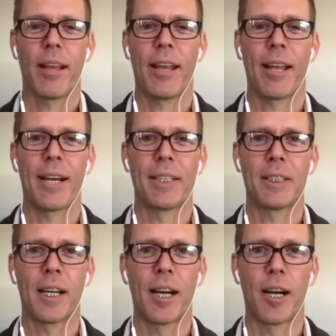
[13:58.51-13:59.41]
And
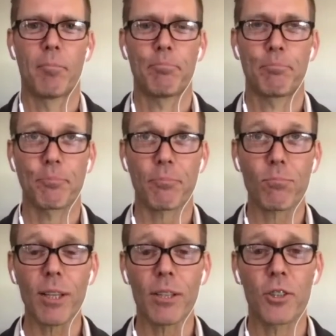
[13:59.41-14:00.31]
um,
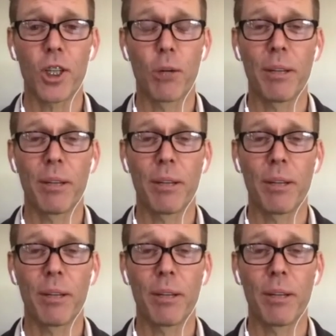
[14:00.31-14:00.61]
so,